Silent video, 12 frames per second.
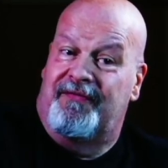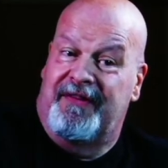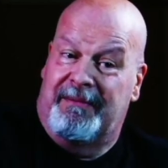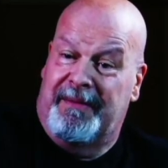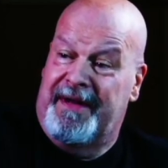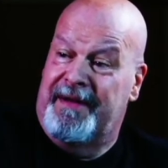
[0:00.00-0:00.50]

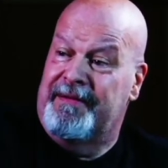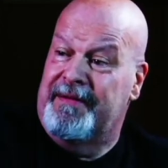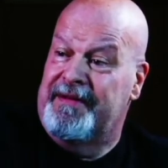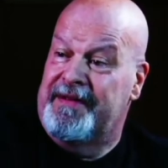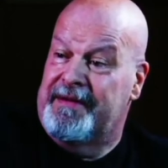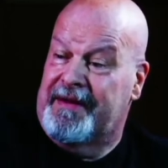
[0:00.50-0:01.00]
flipping
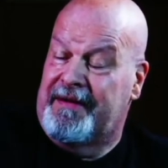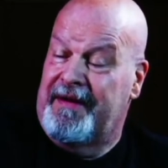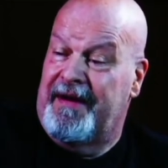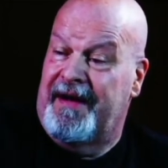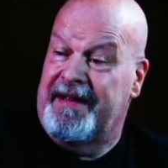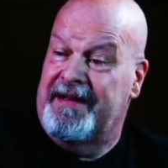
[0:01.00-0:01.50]
out in the
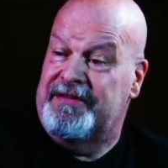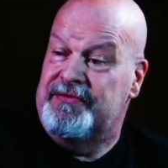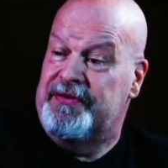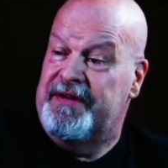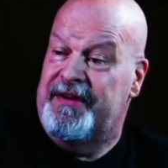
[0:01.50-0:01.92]
audience who